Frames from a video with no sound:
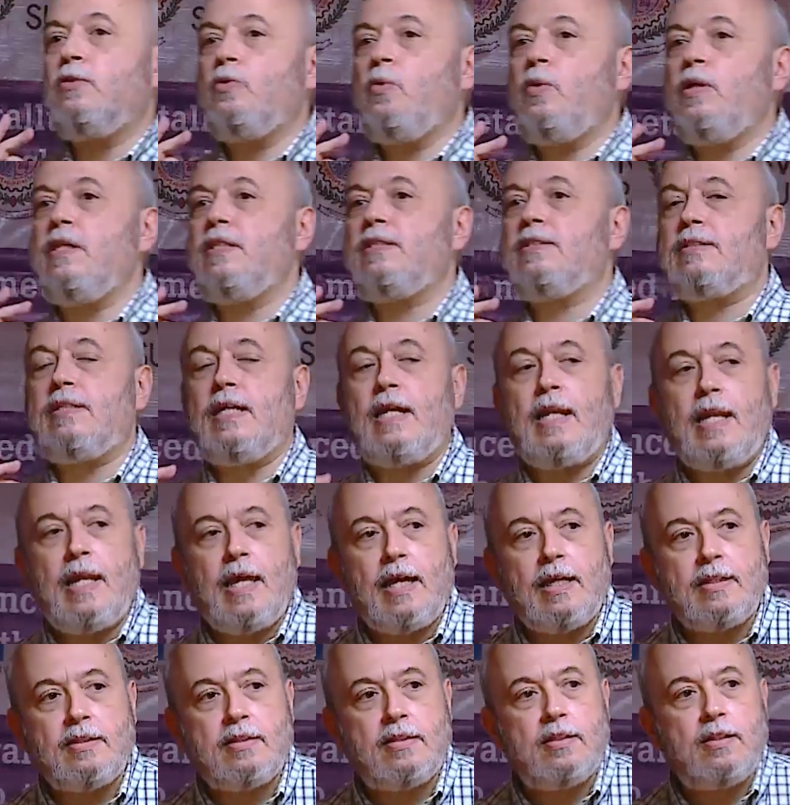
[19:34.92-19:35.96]
we
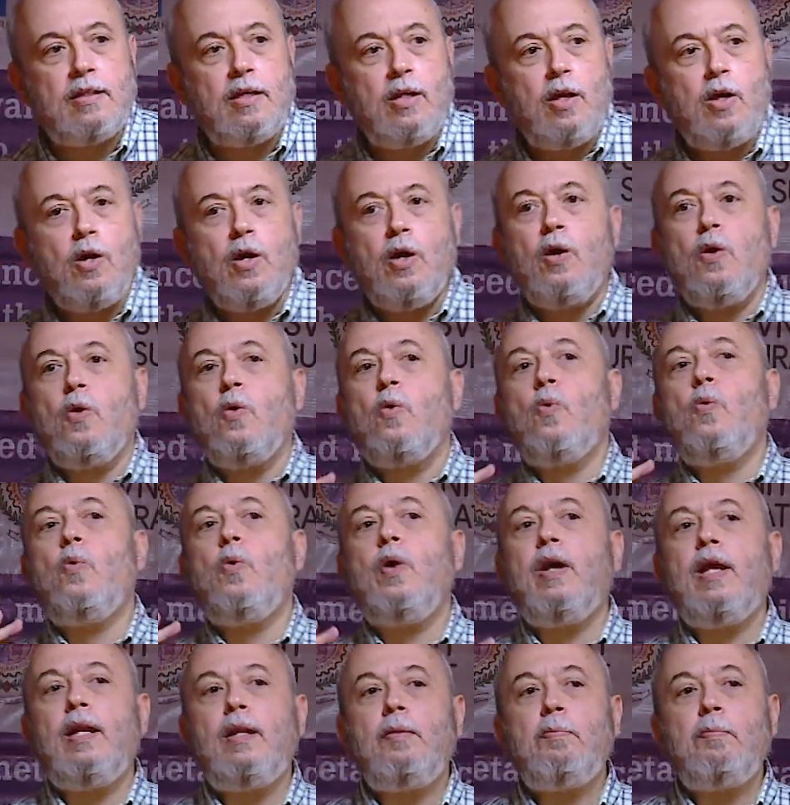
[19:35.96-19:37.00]
select
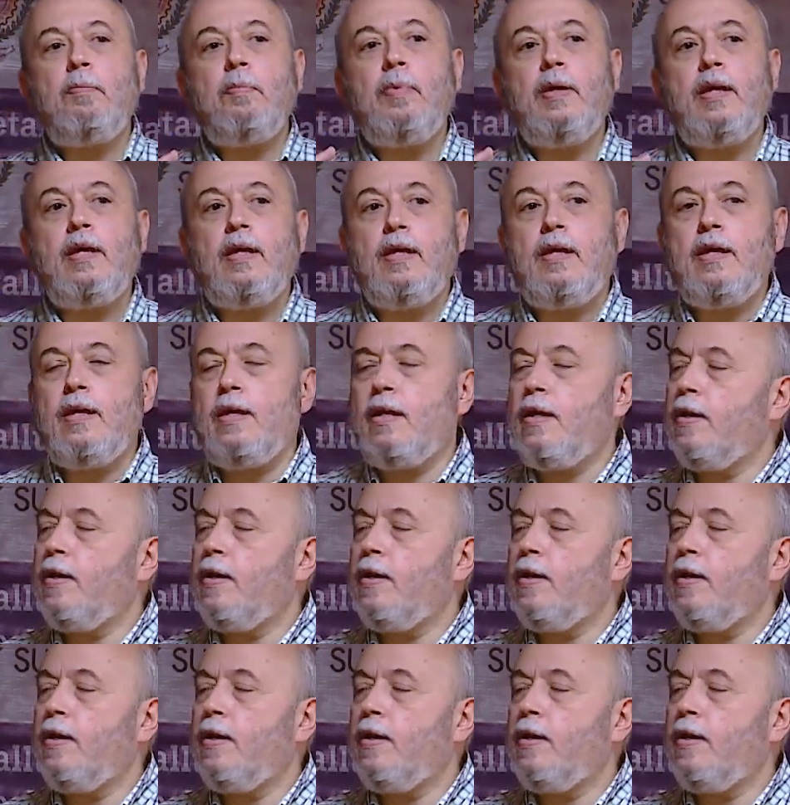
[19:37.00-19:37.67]
will be